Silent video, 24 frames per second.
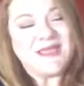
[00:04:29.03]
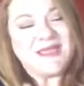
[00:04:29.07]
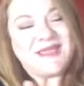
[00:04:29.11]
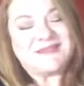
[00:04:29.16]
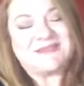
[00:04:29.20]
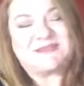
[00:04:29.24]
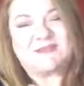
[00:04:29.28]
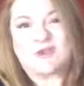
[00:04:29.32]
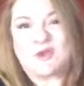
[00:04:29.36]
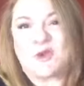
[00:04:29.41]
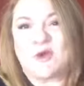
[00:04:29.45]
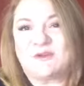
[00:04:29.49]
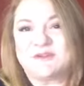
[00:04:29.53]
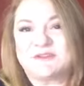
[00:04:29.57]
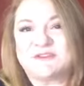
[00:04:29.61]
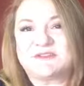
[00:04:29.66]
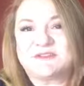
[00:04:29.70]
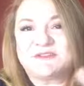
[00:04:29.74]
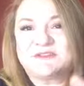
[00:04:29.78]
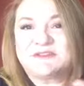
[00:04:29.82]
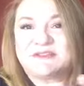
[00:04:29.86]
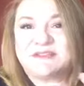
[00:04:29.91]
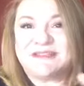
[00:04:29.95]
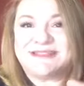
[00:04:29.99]
It's
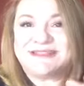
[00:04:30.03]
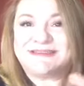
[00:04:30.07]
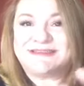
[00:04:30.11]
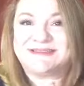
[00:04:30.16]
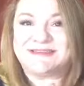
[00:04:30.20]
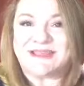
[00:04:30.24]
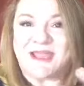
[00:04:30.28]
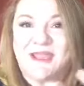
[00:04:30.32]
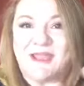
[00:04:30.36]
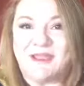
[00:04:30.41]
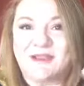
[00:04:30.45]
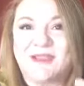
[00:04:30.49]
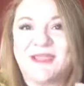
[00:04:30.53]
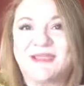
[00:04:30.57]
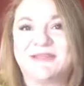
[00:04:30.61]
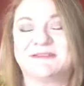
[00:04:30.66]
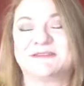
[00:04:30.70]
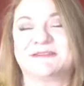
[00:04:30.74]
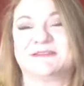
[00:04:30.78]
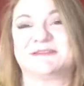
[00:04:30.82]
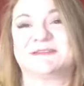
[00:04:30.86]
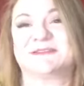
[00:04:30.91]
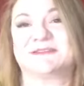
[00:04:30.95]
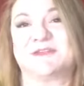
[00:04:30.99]
constantly
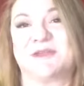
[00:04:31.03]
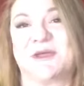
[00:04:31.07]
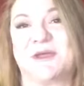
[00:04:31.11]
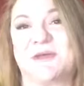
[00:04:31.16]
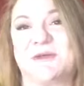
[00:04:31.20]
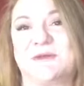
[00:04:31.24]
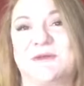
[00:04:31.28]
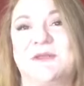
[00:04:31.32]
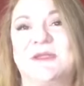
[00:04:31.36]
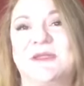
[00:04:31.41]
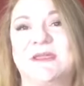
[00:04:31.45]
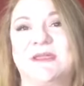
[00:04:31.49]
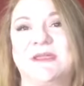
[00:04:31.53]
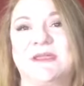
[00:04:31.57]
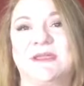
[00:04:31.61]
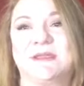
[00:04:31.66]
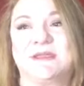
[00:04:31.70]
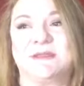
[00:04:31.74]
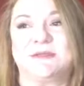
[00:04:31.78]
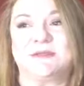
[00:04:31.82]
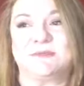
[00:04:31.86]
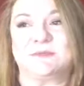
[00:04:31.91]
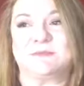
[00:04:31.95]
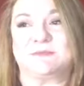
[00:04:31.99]
dilated, so
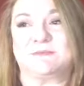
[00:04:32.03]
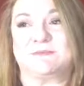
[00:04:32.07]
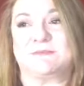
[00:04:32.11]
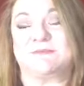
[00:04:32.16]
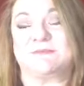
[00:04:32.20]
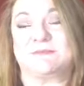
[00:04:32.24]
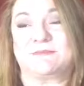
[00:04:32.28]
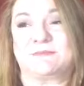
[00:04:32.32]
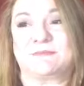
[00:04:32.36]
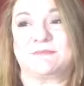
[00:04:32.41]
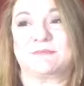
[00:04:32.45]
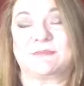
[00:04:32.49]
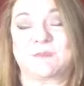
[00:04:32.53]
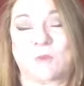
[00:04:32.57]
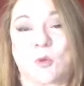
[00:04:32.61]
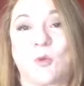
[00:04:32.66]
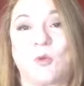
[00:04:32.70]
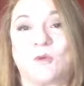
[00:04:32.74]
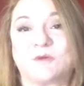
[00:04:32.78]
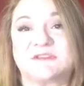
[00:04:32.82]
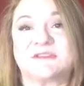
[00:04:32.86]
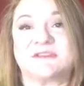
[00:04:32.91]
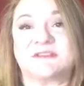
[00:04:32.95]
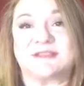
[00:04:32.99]

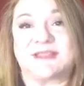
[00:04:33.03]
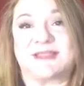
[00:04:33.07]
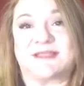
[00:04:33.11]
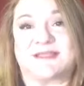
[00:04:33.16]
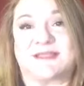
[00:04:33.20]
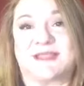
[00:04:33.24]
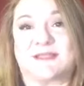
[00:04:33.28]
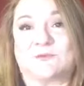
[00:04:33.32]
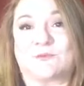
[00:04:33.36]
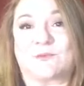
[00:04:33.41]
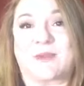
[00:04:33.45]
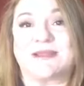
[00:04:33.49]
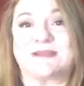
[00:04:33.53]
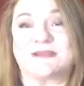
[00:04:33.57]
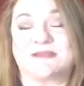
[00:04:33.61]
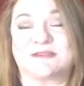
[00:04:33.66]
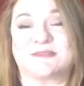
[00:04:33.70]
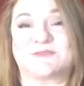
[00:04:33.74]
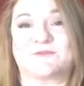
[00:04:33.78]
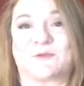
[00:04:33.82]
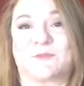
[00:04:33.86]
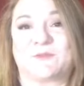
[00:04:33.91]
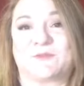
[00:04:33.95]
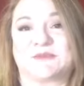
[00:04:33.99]
causing that
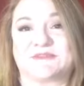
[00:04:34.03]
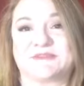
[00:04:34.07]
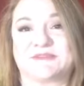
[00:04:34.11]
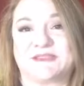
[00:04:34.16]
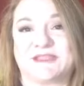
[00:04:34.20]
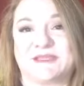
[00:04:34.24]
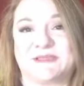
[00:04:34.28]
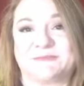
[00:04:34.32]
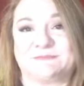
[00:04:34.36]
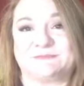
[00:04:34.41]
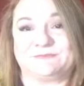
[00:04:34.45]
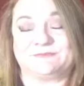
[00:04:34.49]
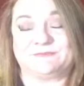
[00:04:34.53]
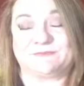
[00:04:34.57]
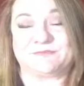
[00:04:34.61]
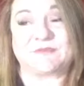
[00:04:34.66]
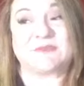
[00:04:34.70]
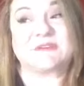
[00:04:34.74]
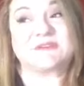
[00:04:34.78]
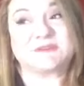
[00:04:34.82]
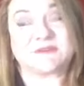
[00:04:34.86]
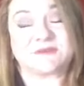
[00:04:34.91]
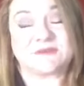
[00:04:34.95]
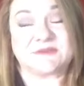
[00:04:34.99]
redness from the skin.
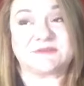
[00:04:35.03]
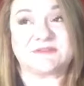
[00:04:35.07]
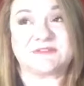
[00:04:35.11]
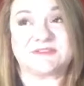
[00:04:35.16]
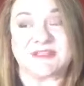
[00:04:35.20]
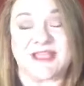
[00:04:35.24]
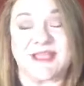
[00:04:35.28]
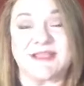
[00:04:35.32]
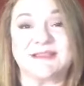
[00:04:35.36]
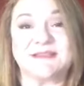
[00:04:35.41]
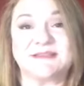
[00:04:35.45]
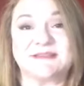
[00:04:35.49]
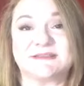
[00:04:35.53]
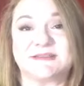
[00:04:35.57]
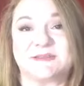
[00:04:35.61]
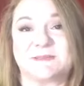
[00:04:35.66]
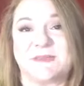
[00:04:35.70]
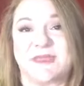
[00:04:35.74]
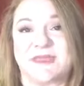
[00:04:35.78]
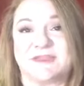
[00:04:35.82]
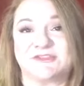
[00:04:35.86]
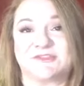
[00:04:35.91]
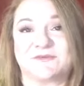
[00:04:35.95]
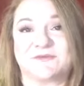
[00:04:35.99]
So the sun is the
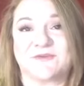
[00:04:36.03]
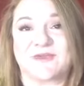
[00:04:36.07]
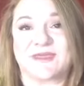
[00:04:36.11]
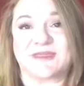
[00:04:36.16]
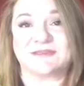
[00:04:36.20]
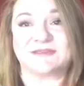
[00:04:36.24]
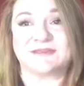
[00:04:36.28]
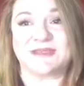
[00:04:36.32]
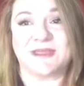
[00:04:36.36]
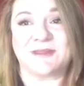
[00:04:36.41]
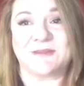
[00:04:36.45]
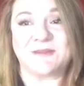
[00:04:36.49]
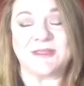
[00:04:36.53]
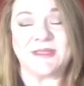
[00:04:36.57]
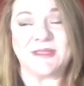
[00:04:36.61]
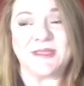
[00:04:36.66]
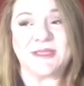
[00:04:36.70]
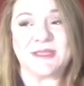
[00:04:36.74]
major factor.